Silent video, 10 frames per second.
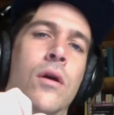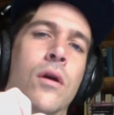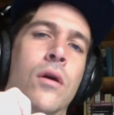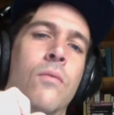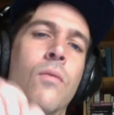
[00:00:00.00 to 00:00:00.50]

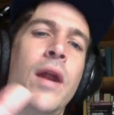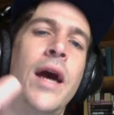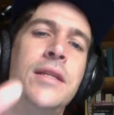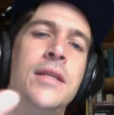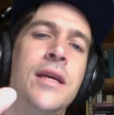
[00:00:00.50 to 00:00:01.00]
One
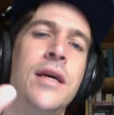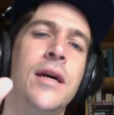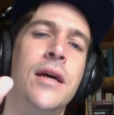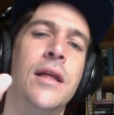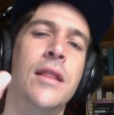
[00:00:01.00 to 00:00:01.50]
idea
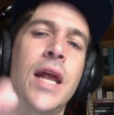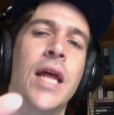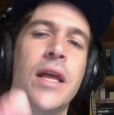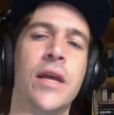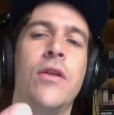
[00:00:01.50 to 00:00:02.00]
that I'd
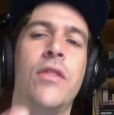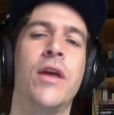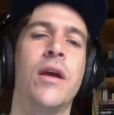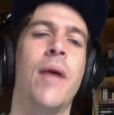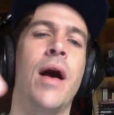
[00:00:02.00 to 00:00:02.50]
like you to think
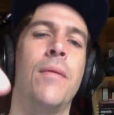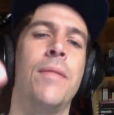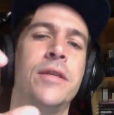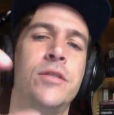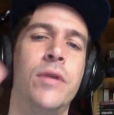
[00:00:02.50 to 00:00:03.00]
about
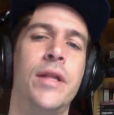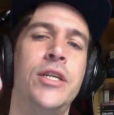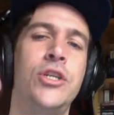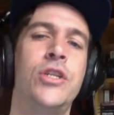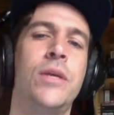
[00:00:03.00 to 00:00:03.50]
is the
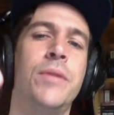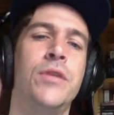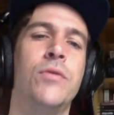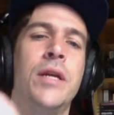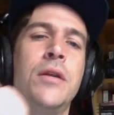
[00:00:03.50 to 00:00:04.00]
relationship
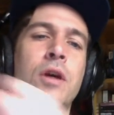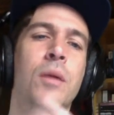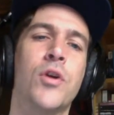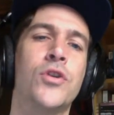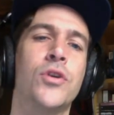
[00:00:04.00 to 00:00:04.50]
between
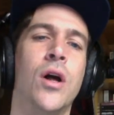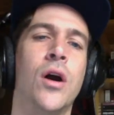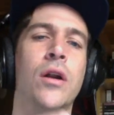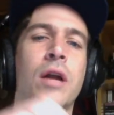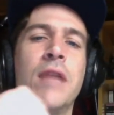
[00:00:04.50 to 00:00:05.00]
commercial
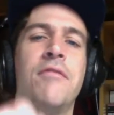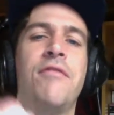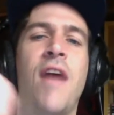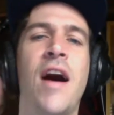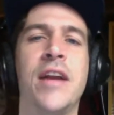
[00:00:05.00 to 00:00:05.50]
art and
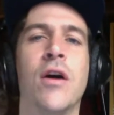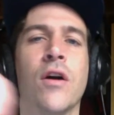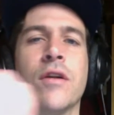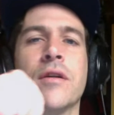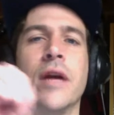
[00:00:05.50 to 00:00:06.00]
fine
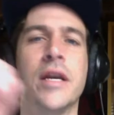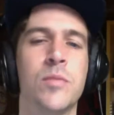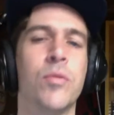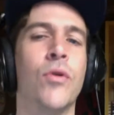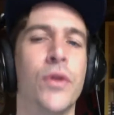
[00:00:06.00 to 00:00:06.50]
art
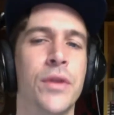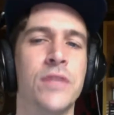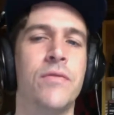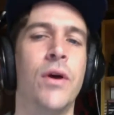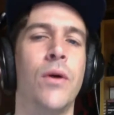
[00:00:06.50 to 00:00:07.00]
explored in this
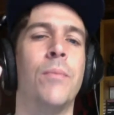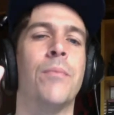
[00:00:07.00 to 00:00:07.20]
film.